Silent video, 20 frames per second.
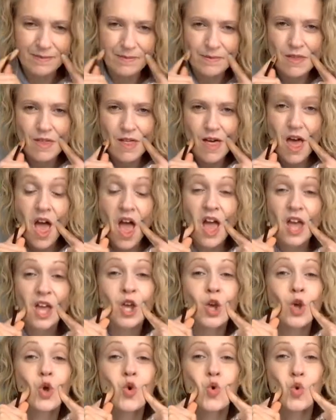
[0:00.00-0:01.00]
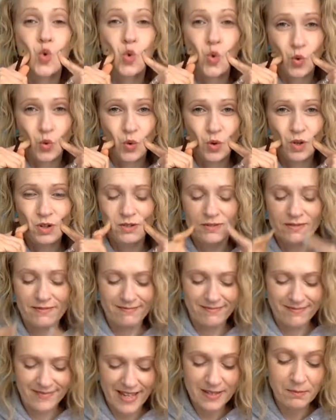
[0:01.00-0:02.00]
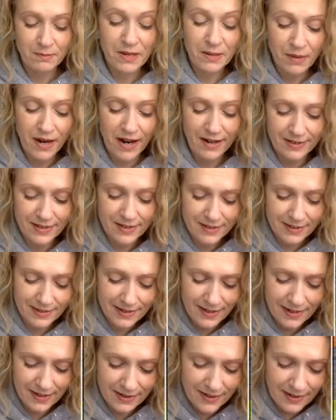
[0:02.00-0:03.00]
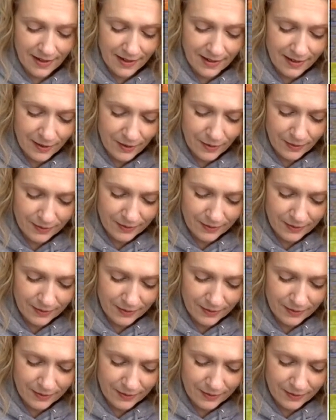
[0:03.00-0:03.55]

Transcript: Thank you. That's me practicing saying thank you.